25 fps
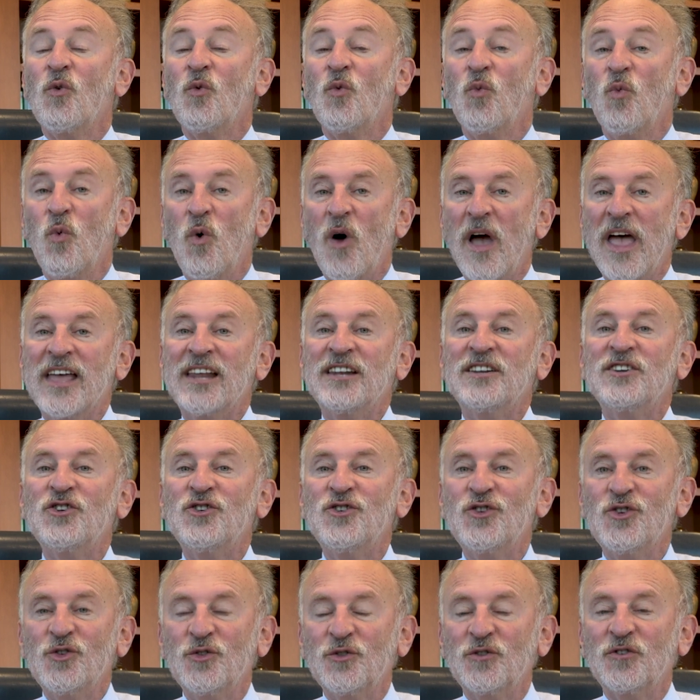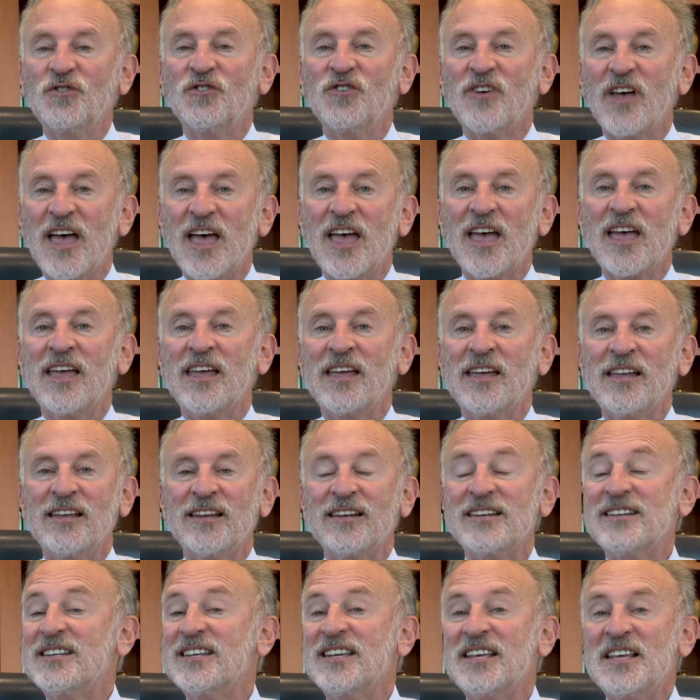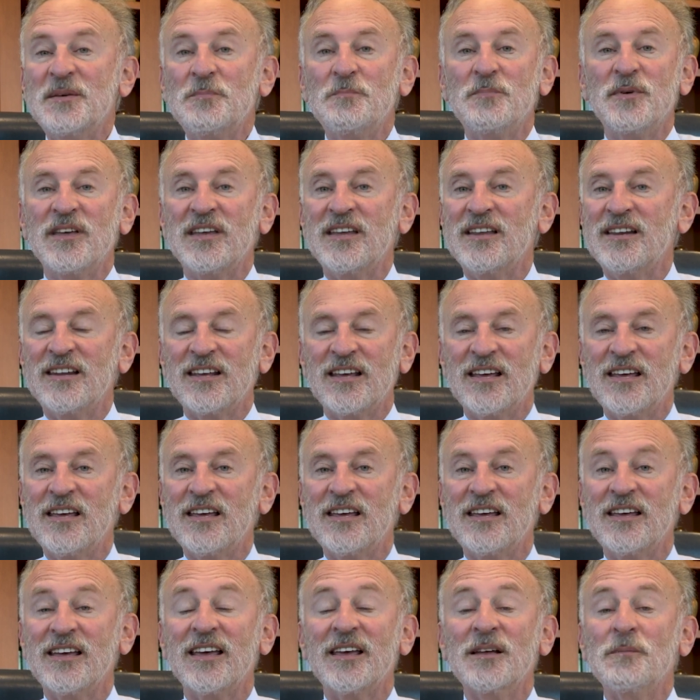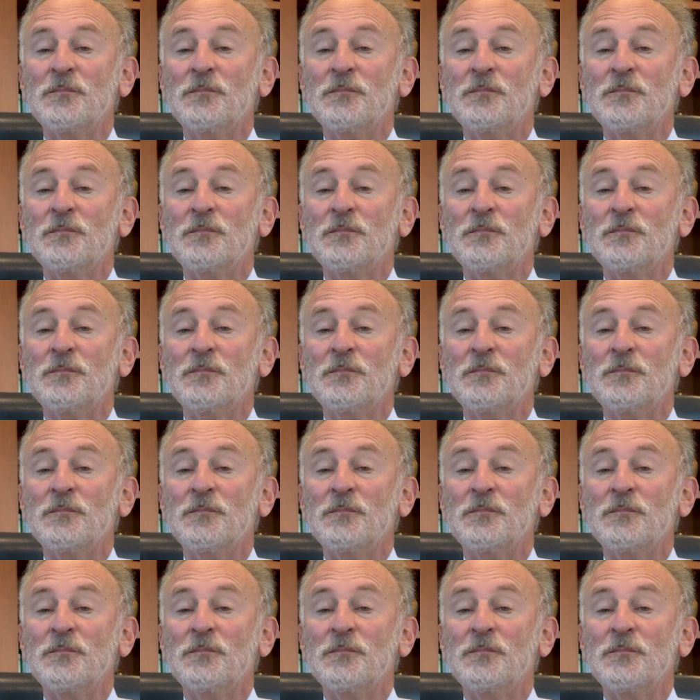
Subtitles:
When you say TBD,